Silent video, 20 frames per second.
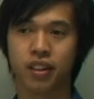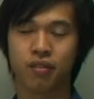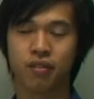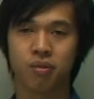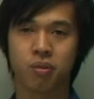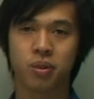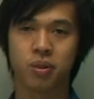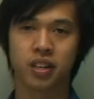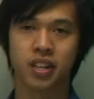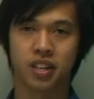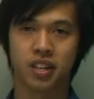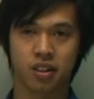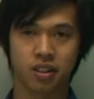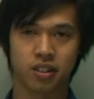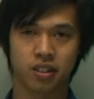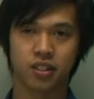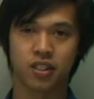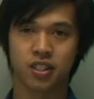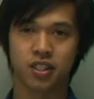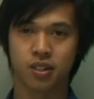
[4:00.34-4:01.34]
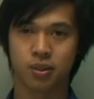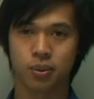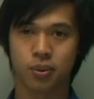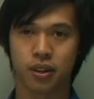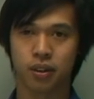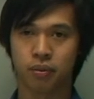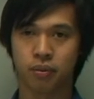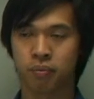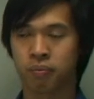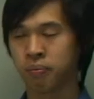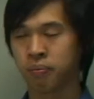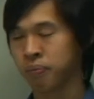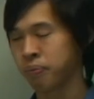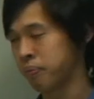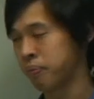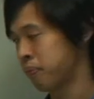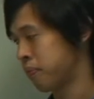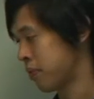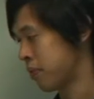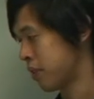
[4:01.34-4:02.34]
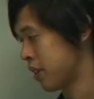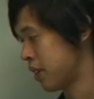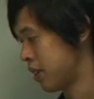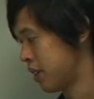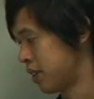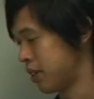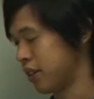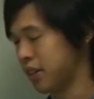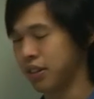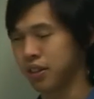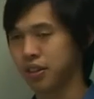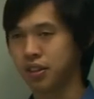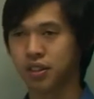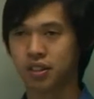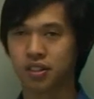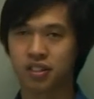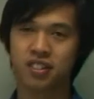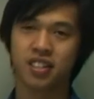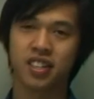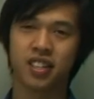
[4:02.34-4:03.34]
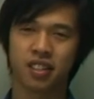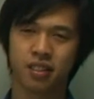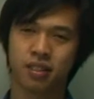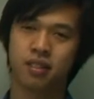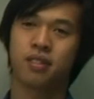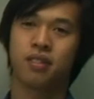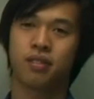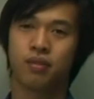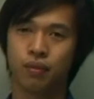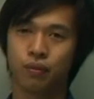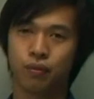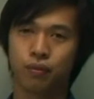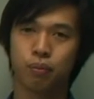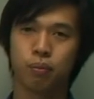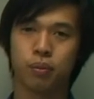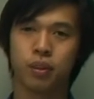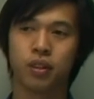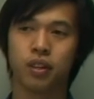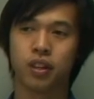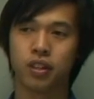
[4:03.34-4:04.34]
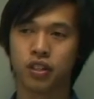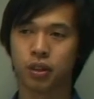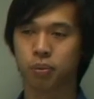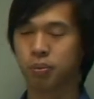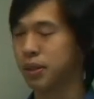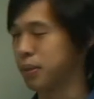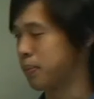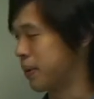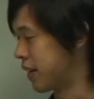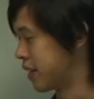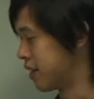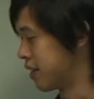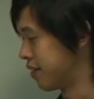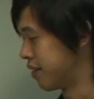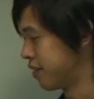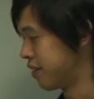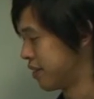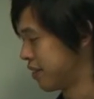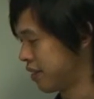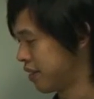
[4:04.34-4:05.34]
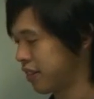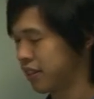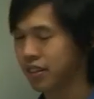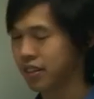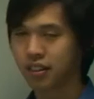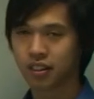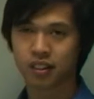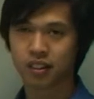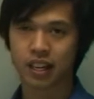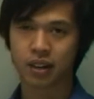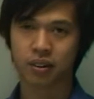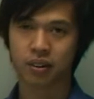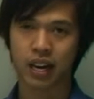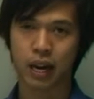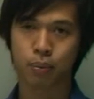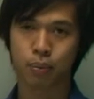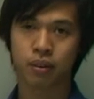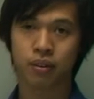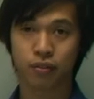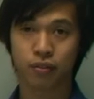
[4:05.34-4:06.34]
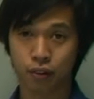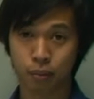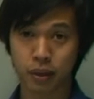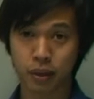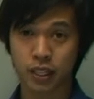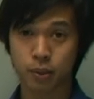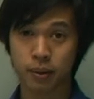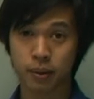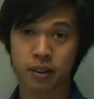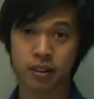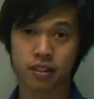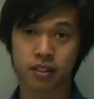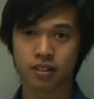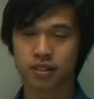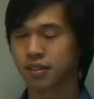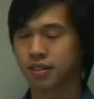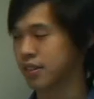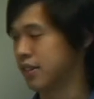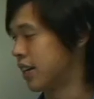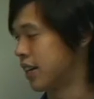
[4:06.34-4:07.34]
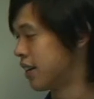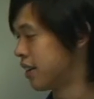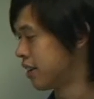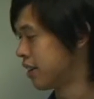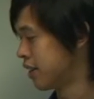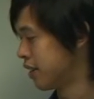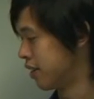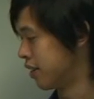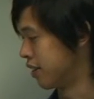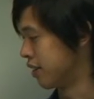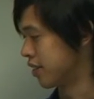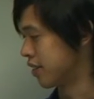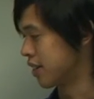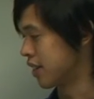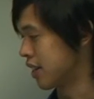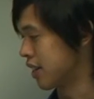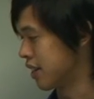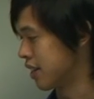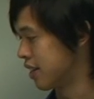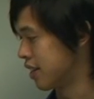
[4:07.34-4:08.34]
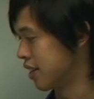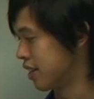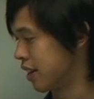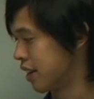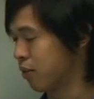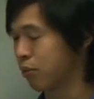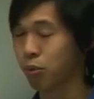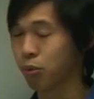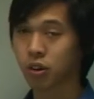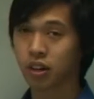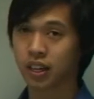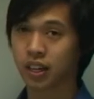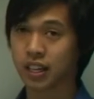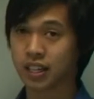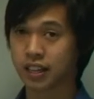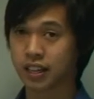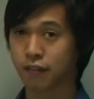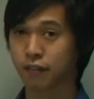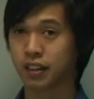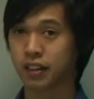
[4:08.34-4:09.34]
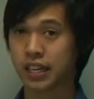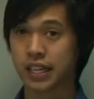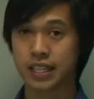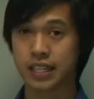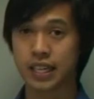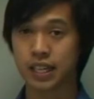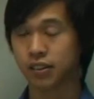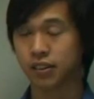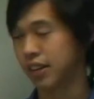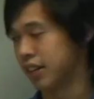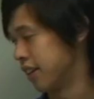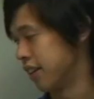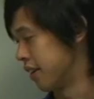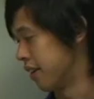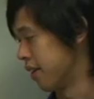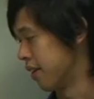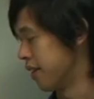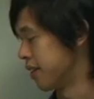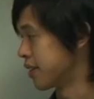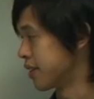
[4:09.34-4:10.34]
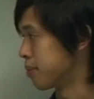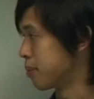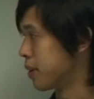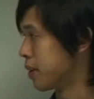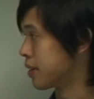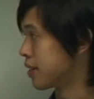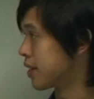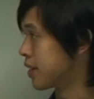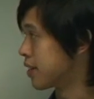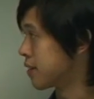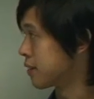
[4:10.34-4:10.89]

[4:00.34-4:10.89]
of water and oxygen as well. So you can see from the logic perspective that would happen. From experience side, you can see that water can definitely accelerate the corrosion process.